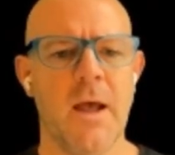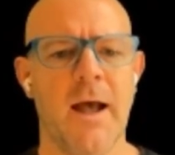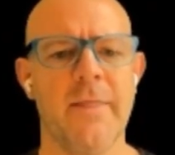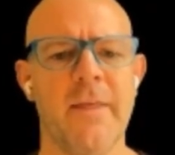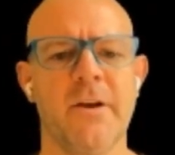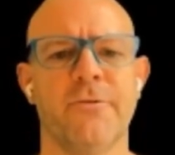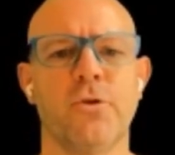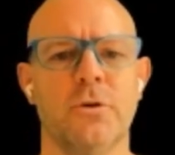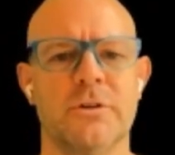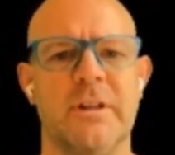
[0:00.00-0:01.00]
And then, of
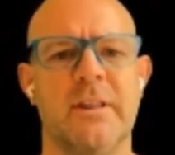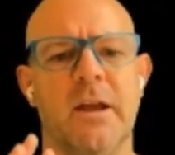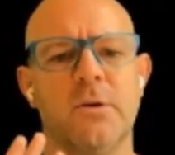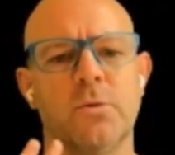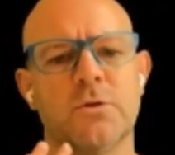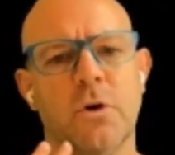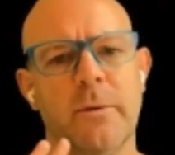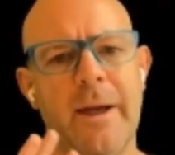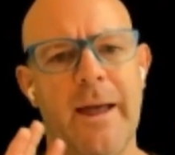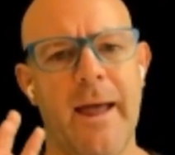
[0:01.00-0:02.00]
course, at the end, we'll talk
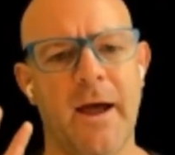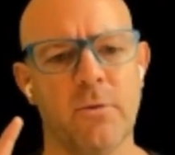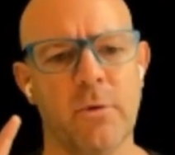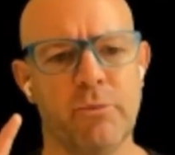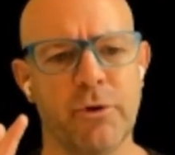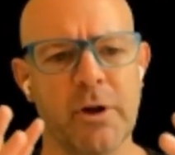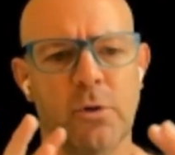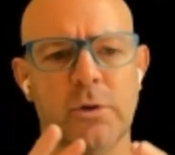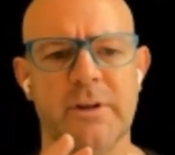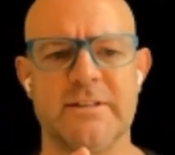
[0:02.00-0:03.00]
about how do we bring
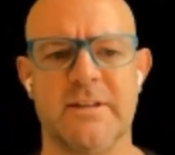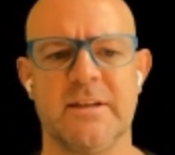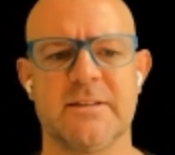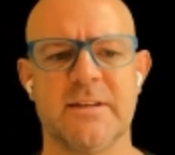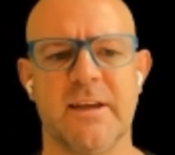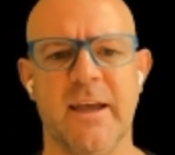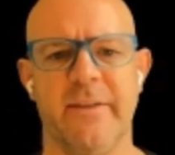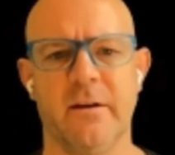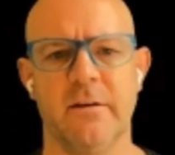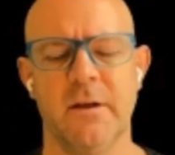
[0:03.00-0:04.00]
all these things
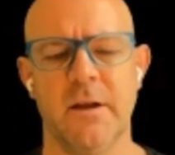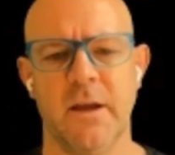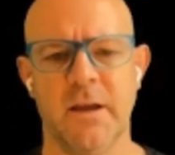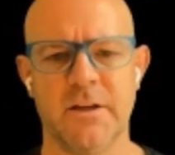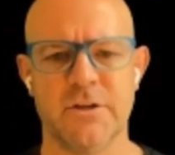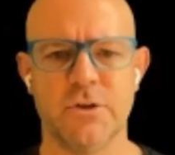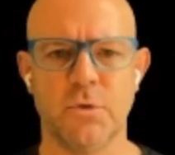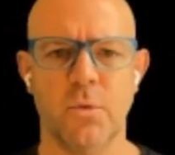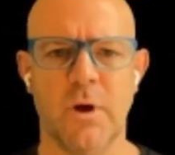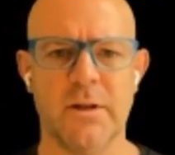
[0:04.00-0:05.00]
together into
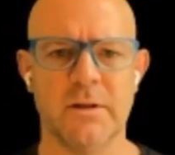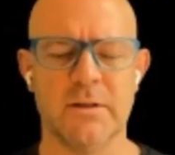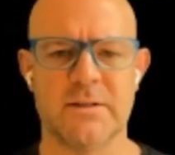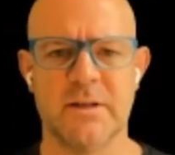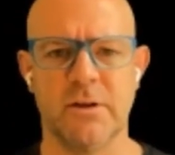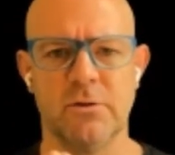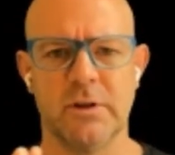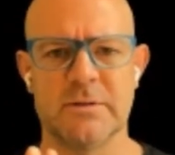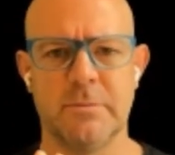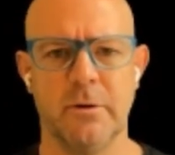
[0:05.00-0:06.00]
one single
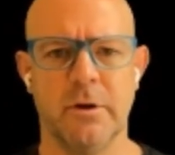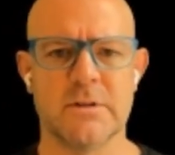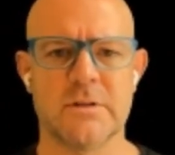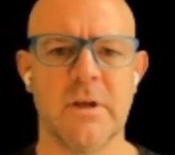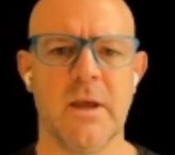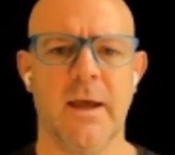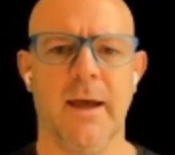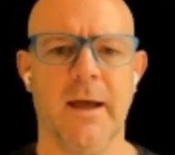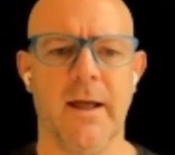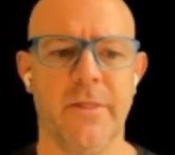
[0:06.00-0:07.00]
experience
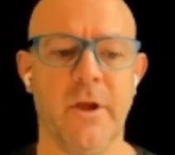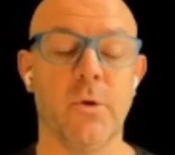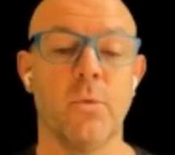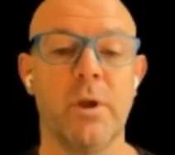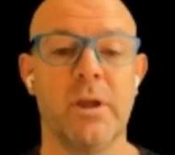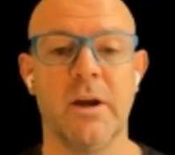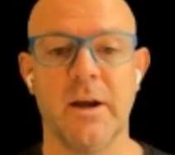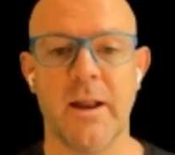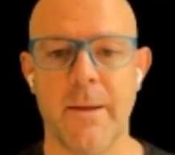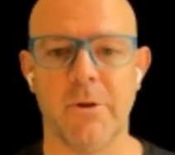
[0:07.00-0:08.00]
that we can
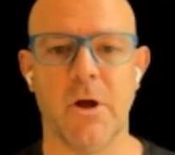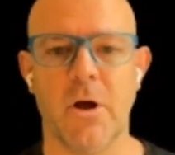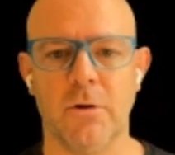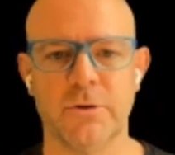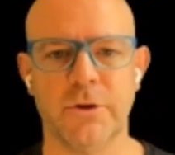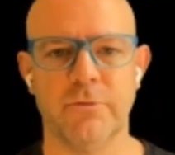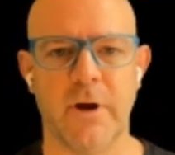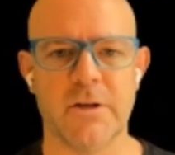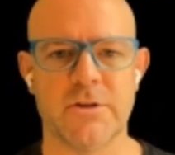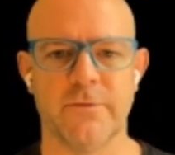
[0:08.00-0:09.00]
enable a whole new
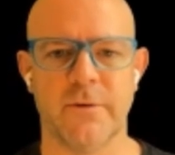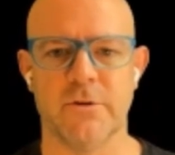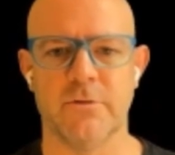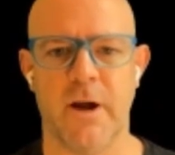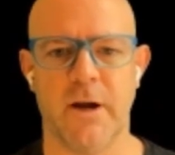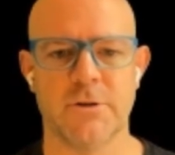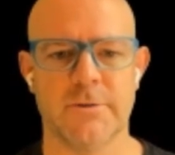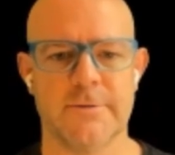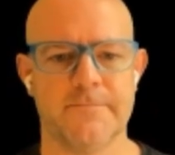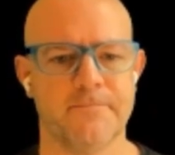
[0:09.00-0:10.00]
range of interactions.